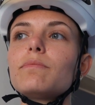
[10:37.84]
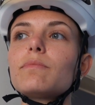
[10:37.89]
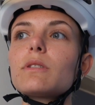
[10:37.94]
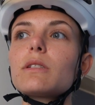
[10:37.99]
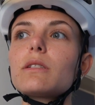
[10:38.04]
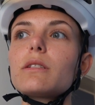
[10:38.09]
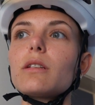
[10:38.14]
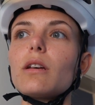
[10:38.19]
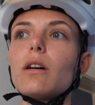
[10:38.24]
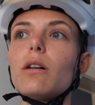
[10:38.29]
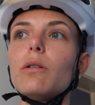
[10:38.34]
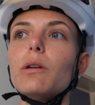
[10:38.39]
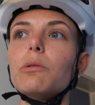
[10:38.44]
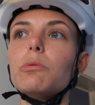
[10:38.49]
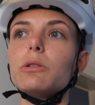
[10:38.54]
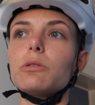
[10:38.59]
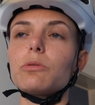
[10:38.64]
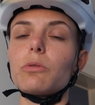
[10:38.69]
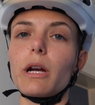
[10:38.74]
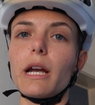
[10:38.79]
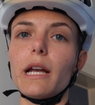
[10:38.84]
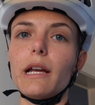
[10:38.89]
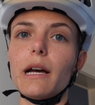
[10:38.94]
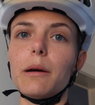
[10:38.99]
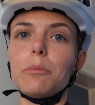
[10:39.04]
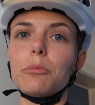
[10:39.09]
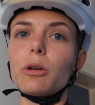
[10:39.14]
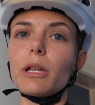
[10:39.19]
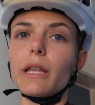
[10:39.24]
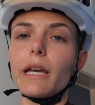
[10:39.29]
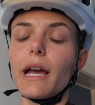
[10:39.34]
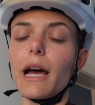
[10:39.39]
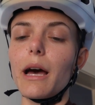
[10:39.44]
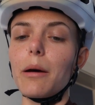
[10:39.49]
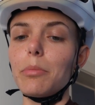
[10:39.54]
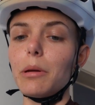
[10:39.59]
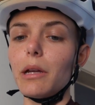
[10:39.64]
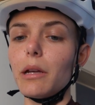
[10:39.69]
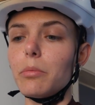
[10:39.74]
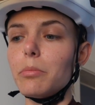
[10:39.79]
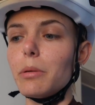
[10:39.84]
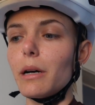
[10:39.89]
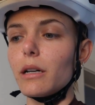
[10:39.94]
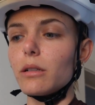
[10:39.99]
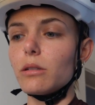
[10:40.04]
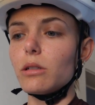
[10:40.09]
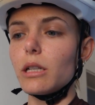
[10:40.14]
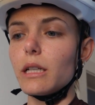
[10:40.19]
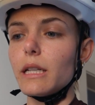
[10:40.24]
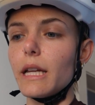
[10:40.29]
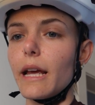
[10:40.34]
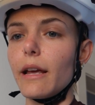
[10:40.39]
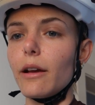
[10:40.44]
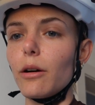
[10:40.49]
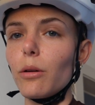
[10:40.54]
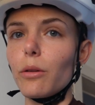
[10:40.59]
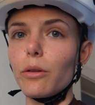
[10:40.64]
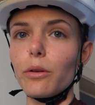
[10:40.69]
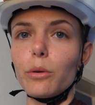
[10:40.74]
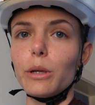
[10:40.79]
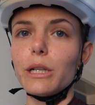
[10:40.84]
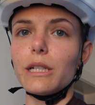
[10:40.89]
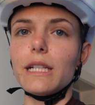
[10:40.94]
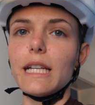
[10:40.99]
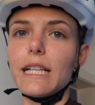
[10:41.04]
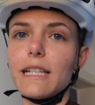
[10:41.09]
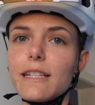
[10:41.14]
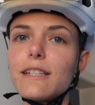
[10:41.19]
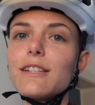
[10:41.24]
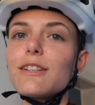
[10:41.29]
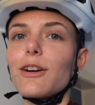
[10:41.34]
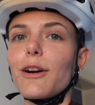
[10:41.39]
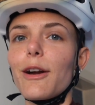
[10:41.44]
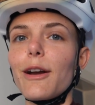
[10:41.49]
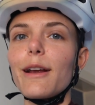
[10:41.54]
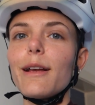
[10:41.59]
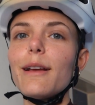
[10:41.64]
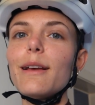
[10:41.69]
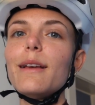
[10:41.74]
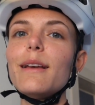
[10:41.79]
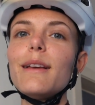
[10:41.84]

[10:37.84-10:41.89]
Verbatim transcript: So it was great. I'm really happy about today, although it did start